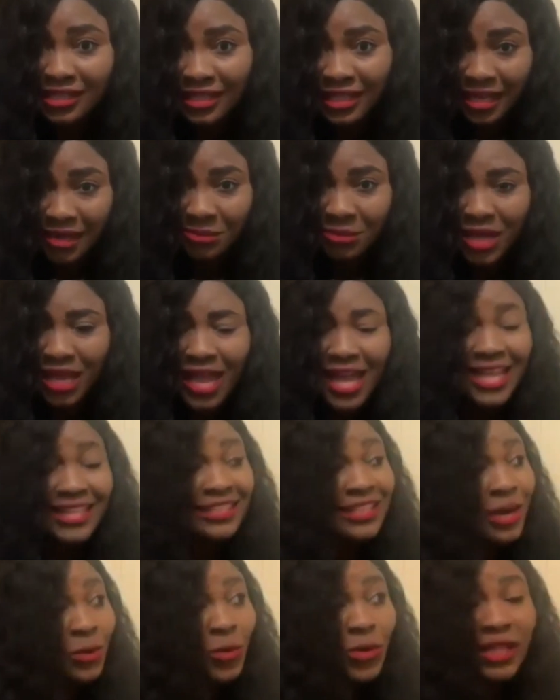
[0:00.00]
her name.
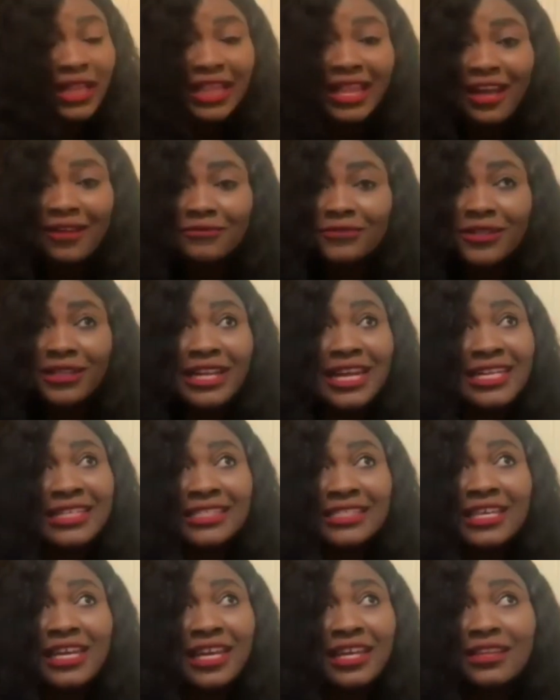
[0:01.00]
They will laugh for
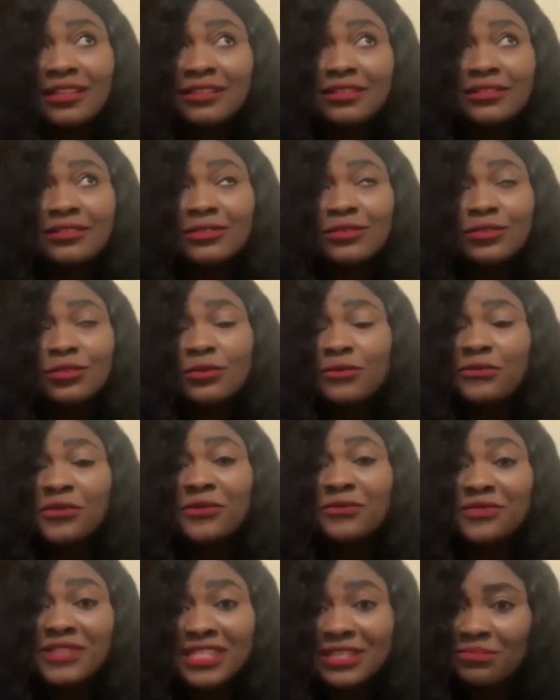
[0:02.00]
like 10 to
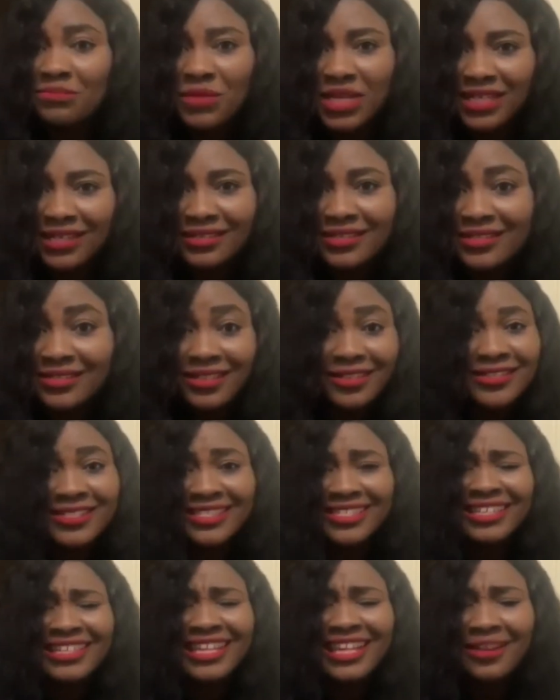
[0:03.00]
15 minutes. They're
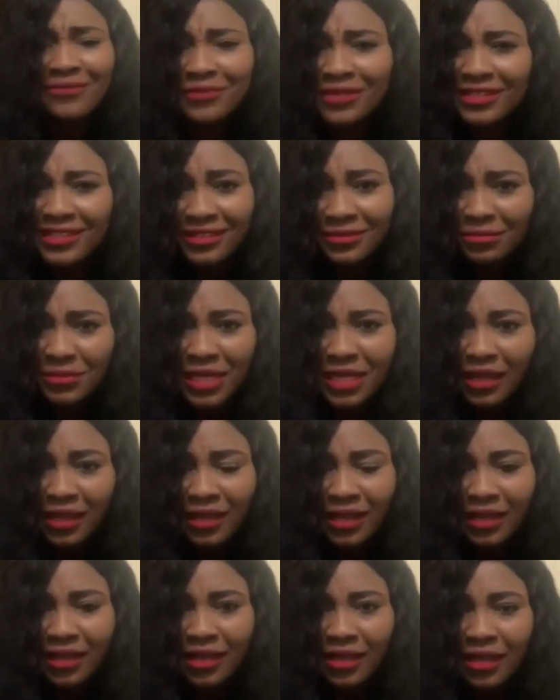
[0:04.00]
still laughing at
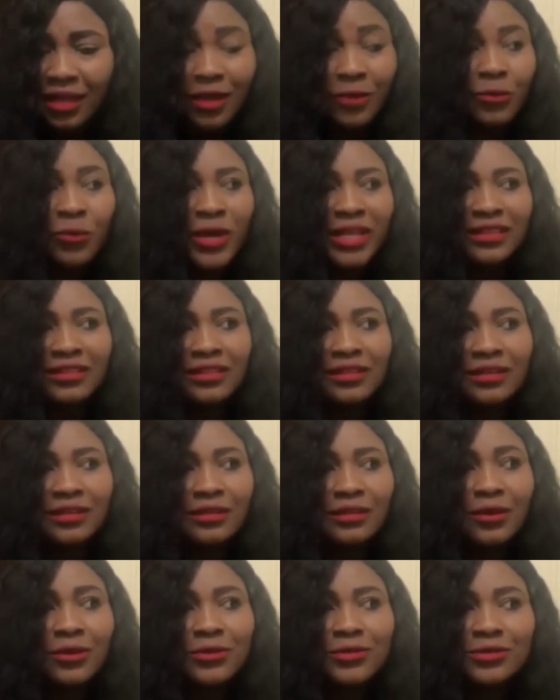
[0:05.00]
me. When
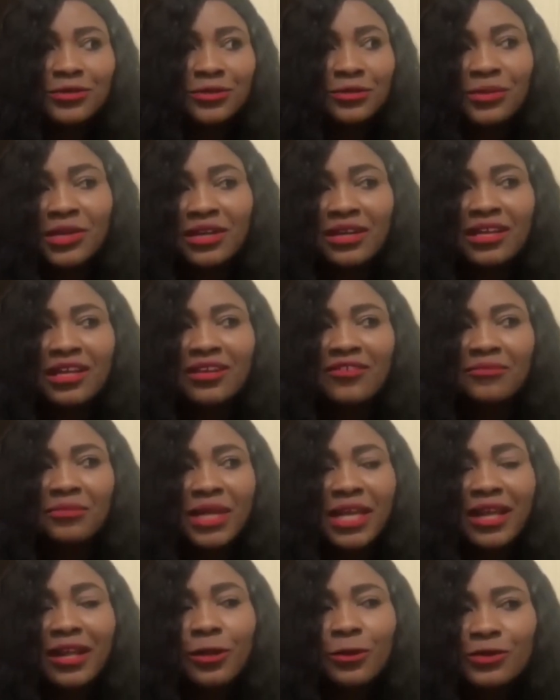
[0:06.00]
the costumier give
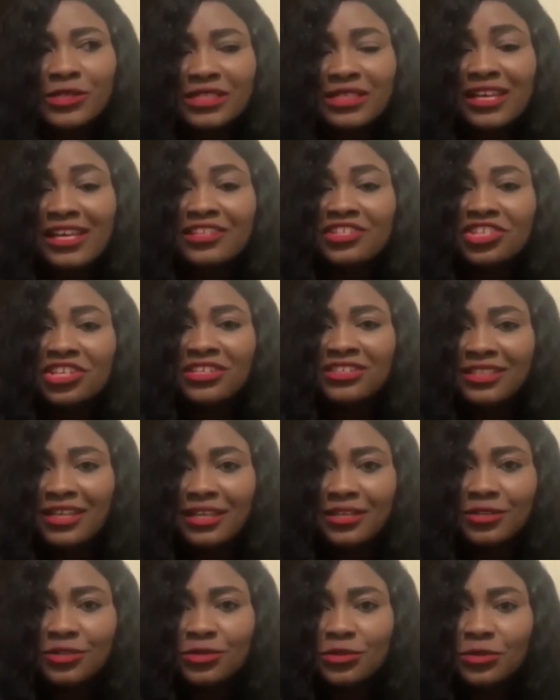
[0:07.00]
me clothes and I change
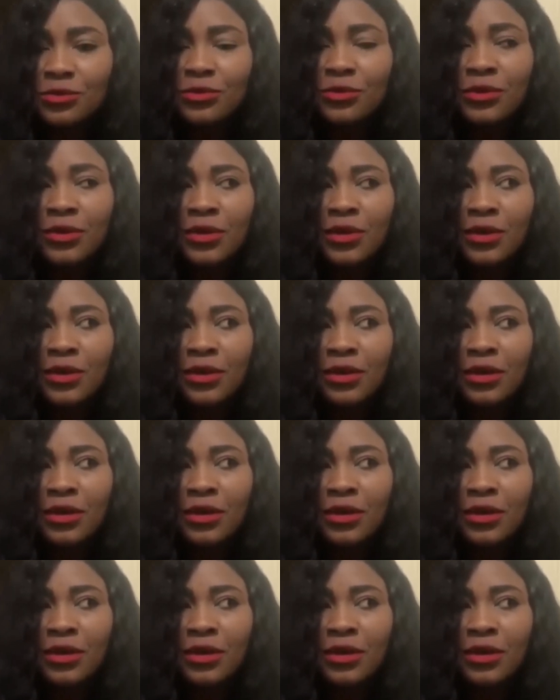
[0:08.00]
into